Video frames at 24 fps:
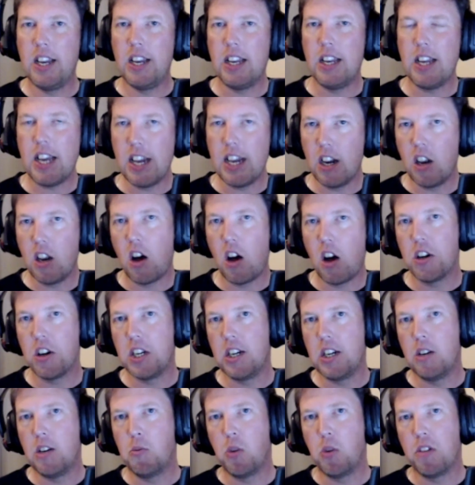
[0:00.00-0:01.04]
in
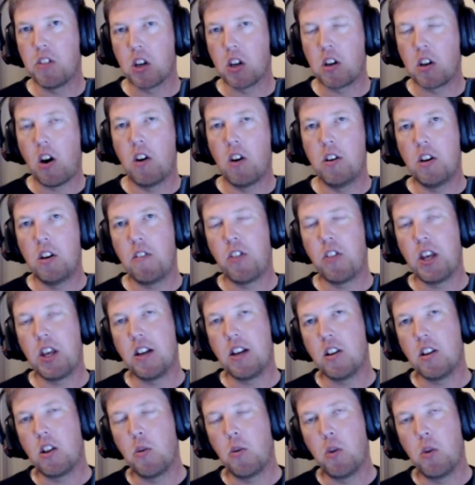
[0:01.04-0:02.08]
line with the kind of
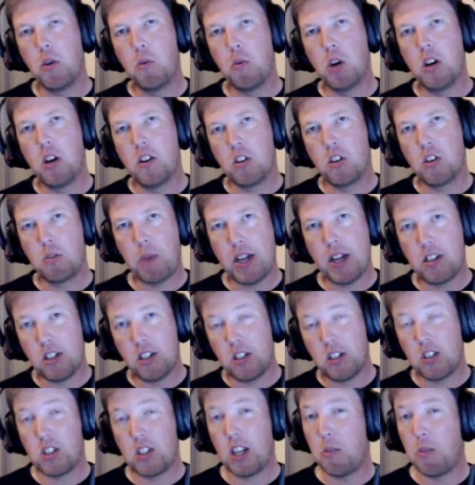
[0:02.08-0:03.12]
thing that we were expecting
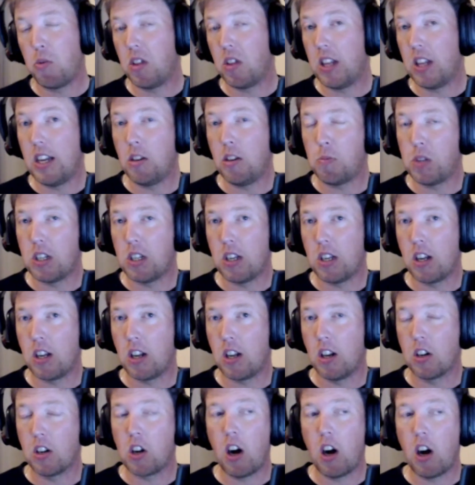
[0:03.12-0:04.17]
to see with these
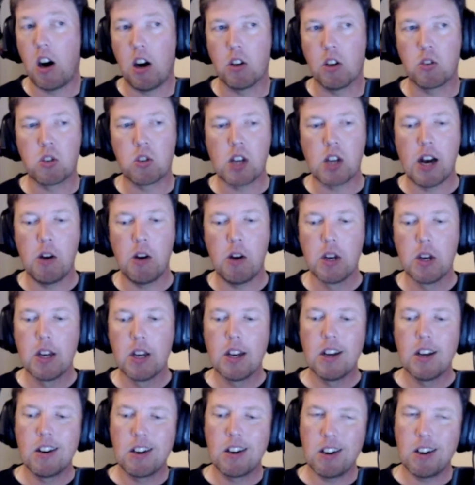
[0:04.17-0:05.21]
particular cars. So
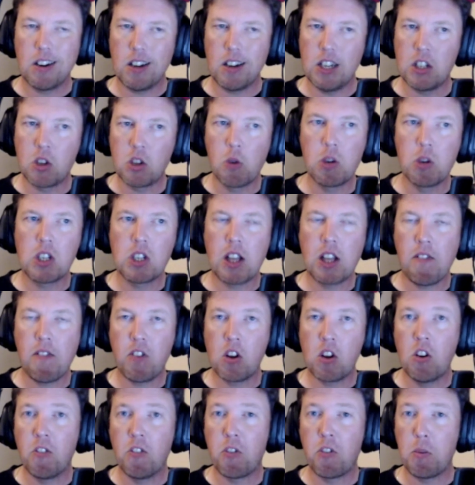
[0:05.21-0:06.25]
it's always
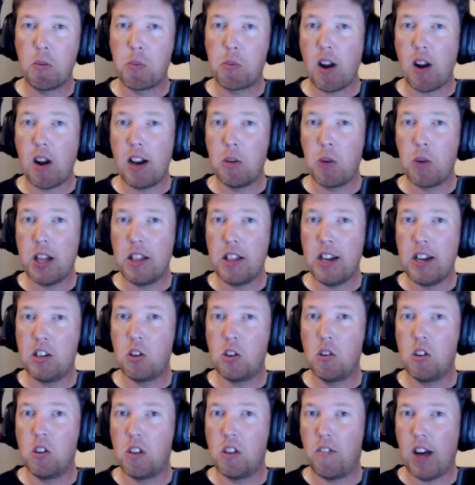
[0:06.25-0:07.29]
difficult for Pirelli when they're
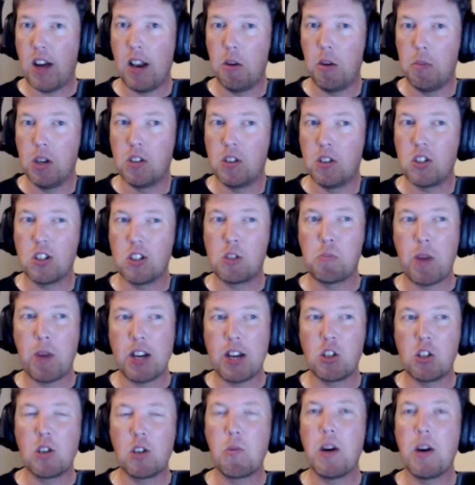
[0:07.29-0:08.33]
doing development,
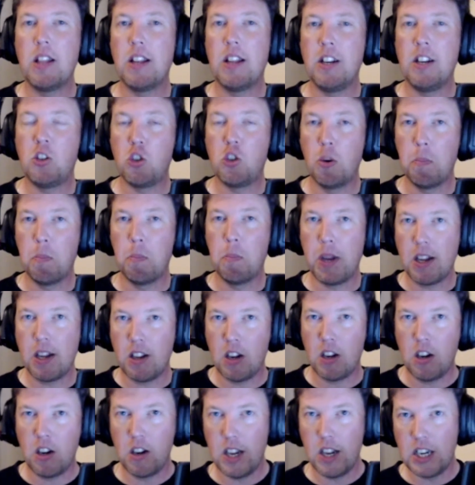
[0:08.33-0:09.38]
especially when they're
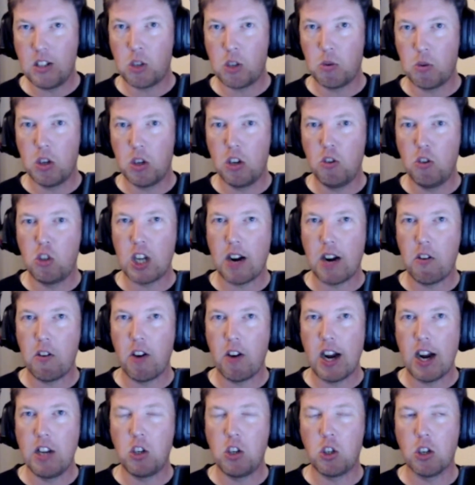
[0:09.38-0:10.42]
jumping into a new
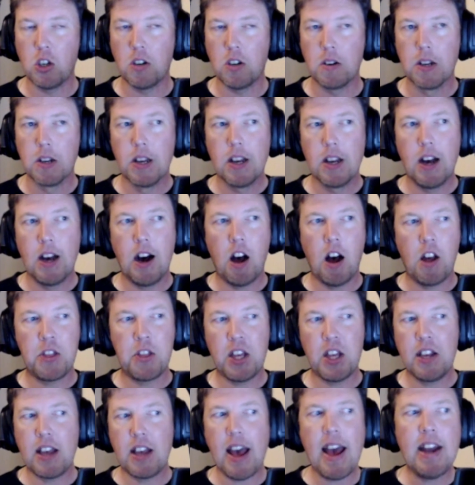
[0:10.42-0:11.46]
generation. I
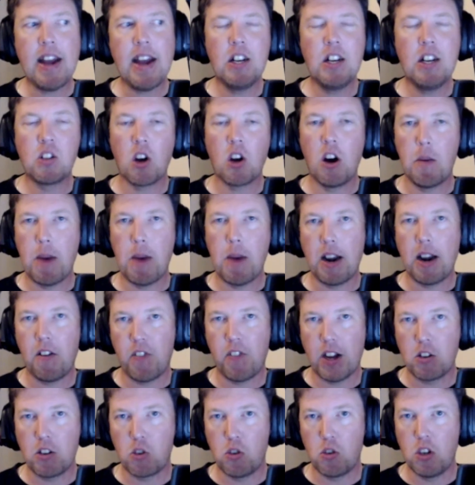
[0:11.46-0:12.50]
think any tyre
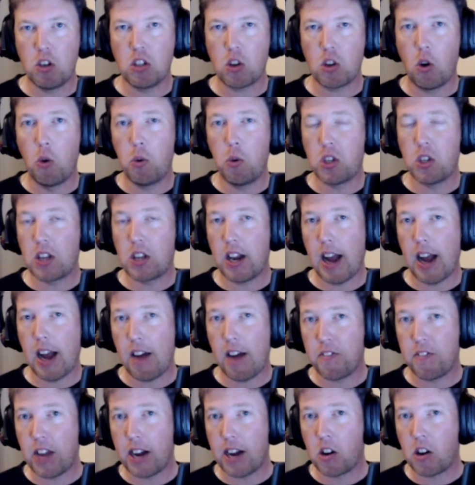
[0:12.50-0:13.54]
manufacturer is always going to
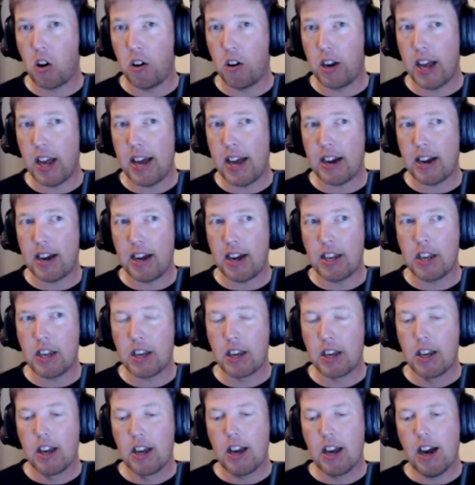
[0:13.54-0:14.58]
have that kind of headache,
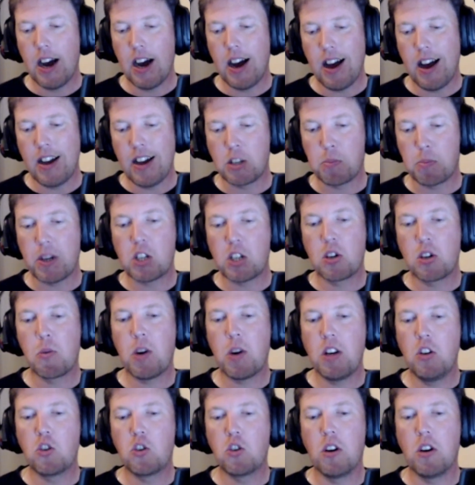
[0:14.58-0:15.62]
especially when
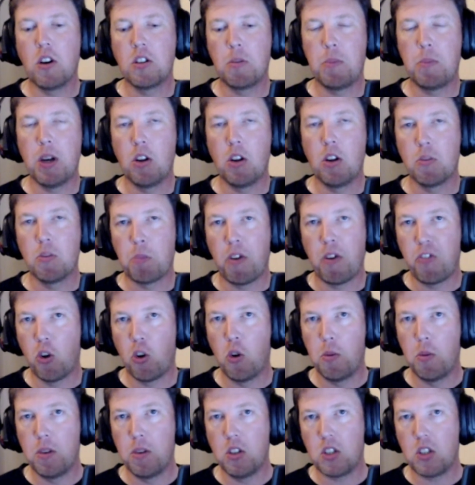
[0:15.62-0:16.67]
you're trying to build
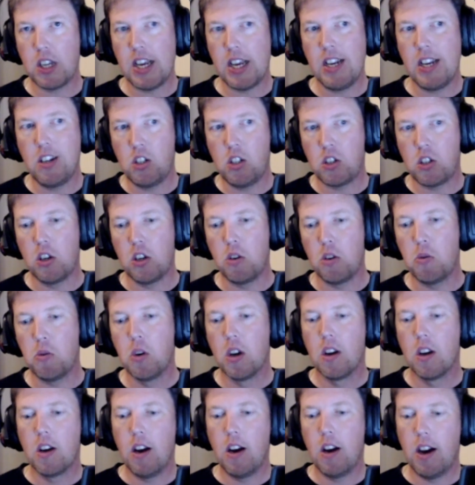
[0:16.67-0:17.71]
performance into
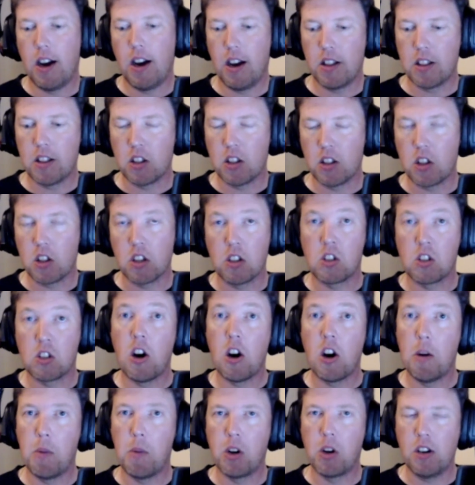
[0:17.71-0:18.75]
the
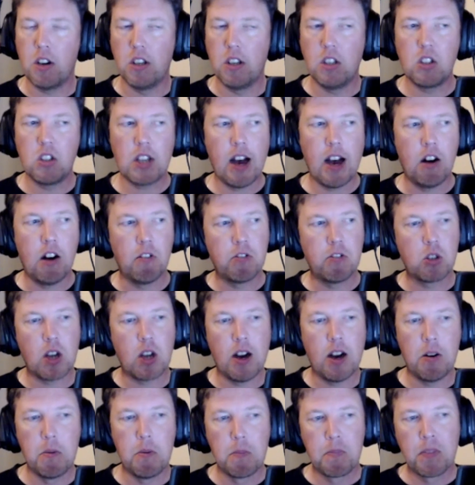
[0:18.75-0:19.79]
tyre model itself.
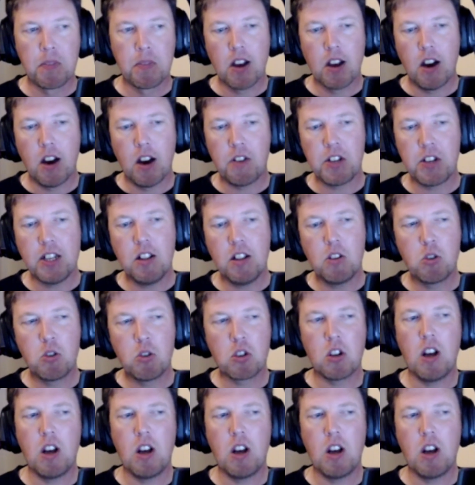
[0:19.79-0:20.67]
So I think there's